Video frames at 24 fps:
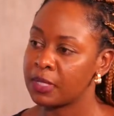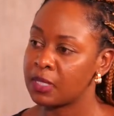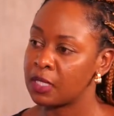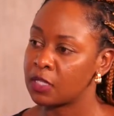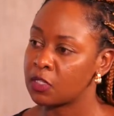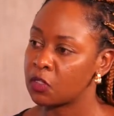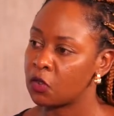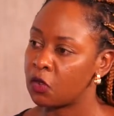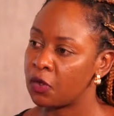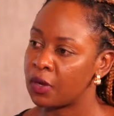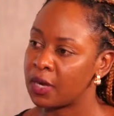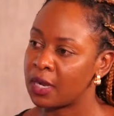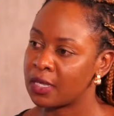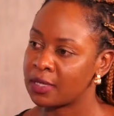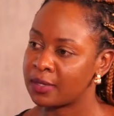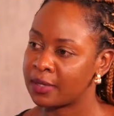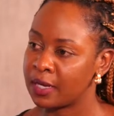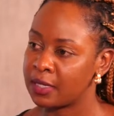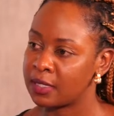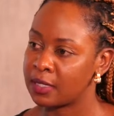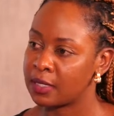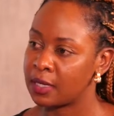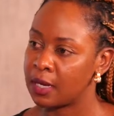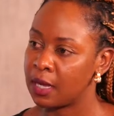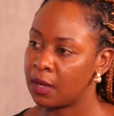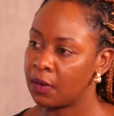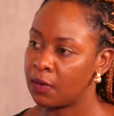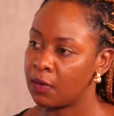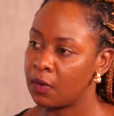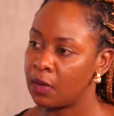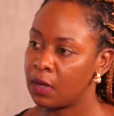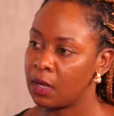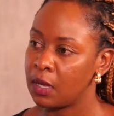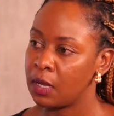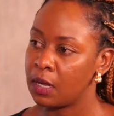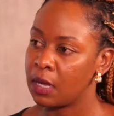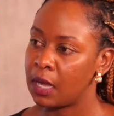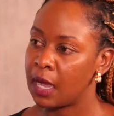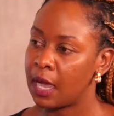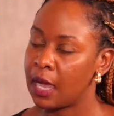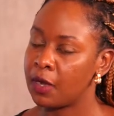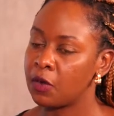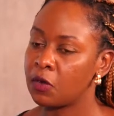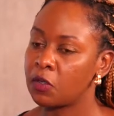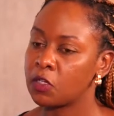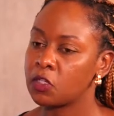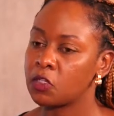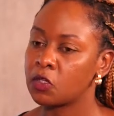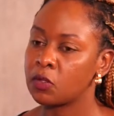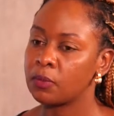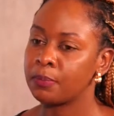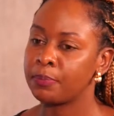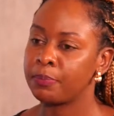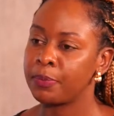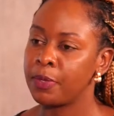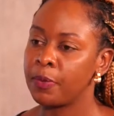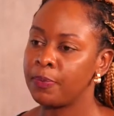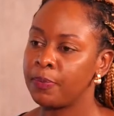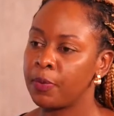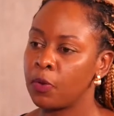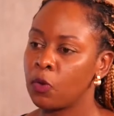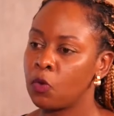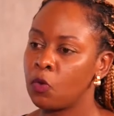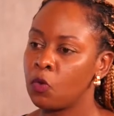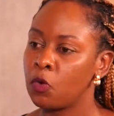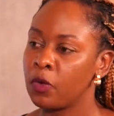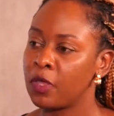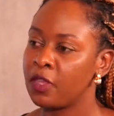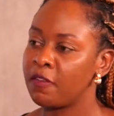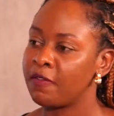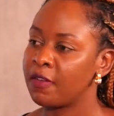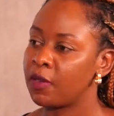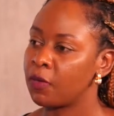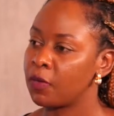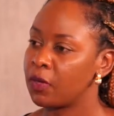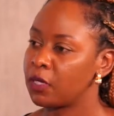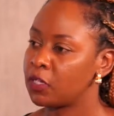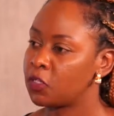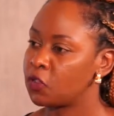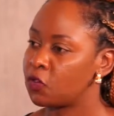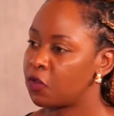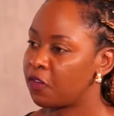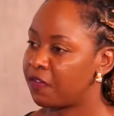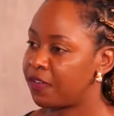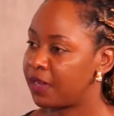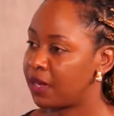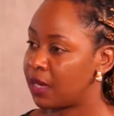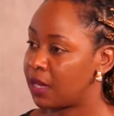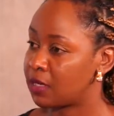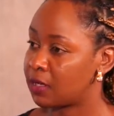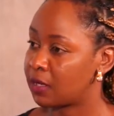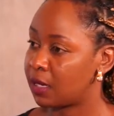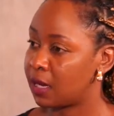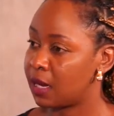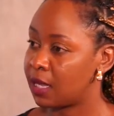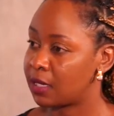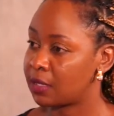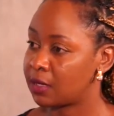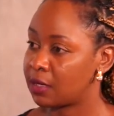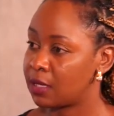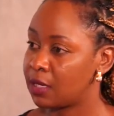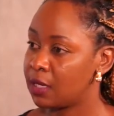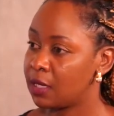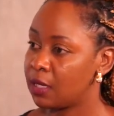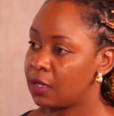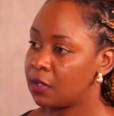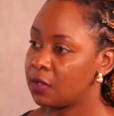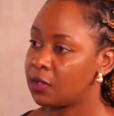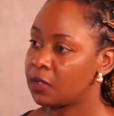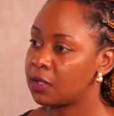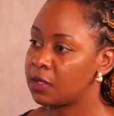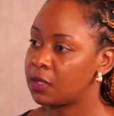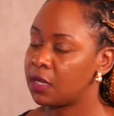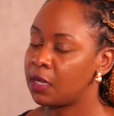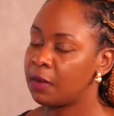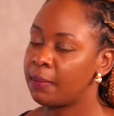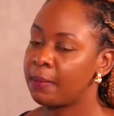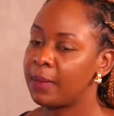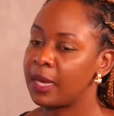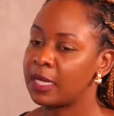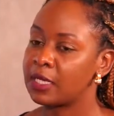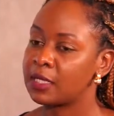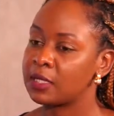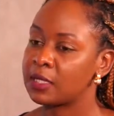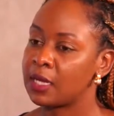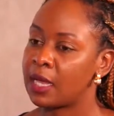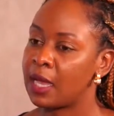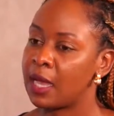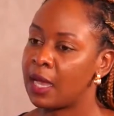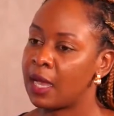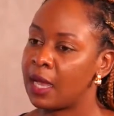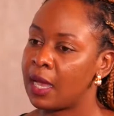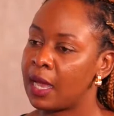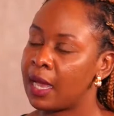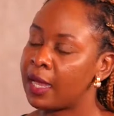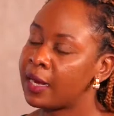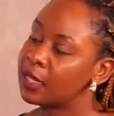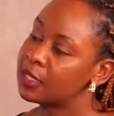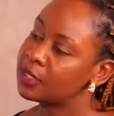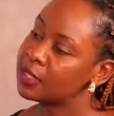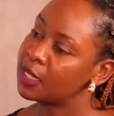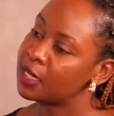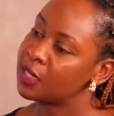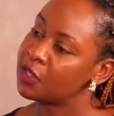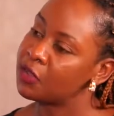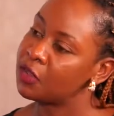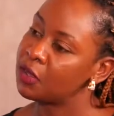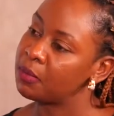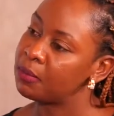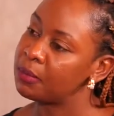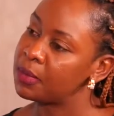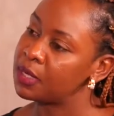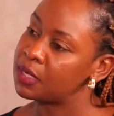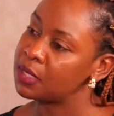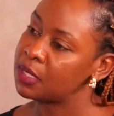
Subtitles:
business owners right now are not people who even went to a finance class, you see, but understanding a